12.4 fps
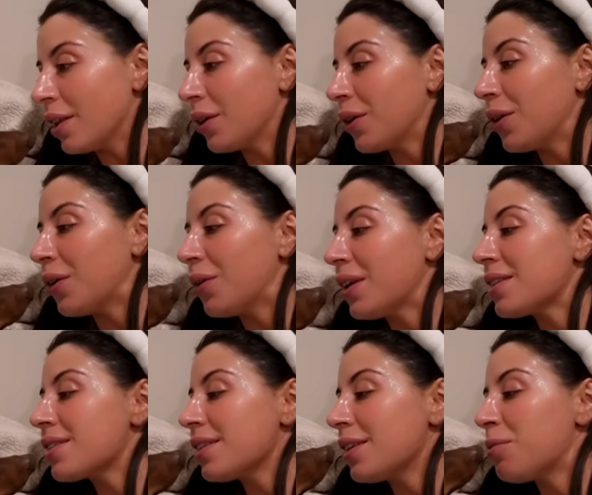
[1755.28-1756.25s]
Look who
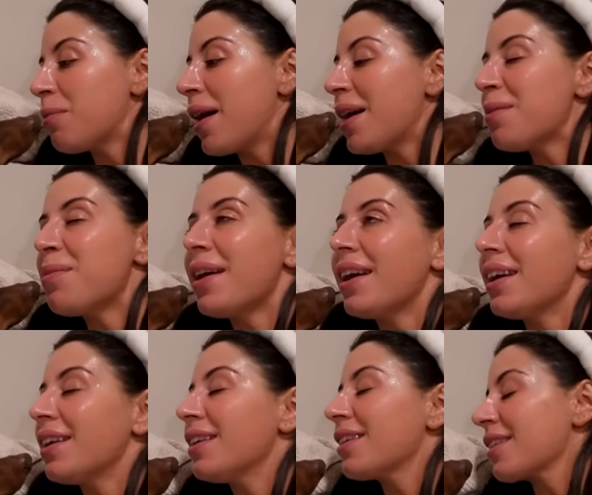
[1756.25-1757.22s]
is in my
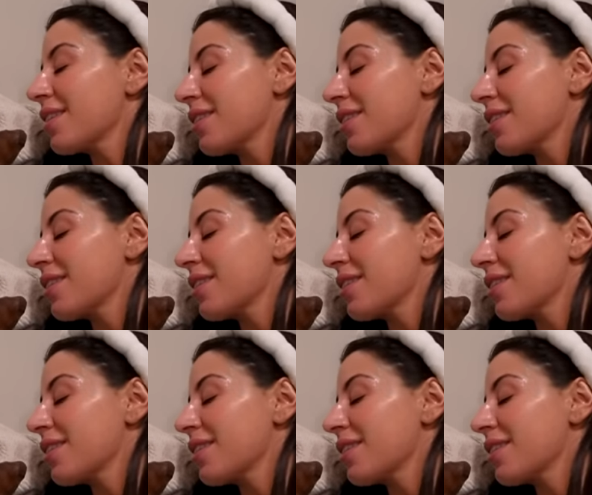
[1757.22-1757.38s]
bed.